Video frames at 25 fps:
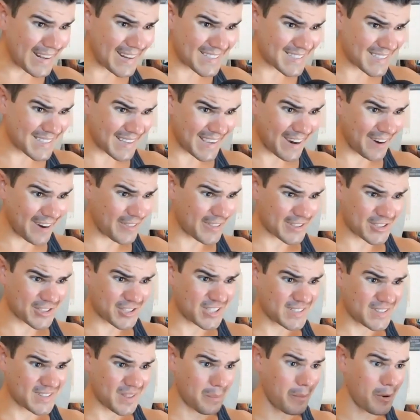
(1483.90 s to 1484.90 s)
He doesn't care that
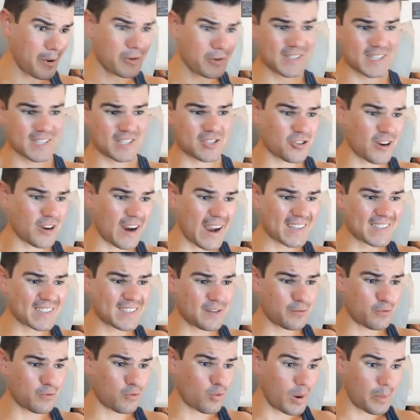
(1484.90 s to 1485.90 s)
she's the most
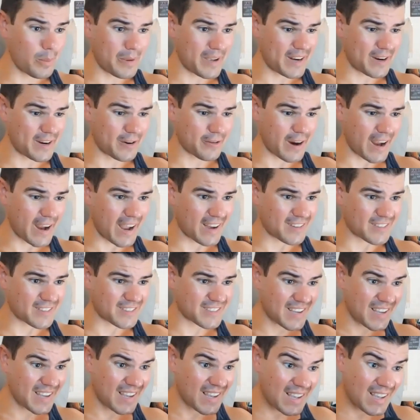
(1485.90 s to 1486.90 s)
attractive woman
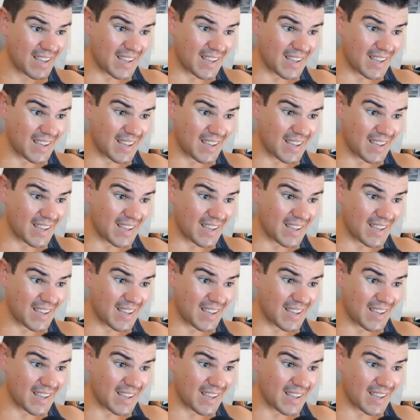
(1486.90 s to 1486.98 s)
around.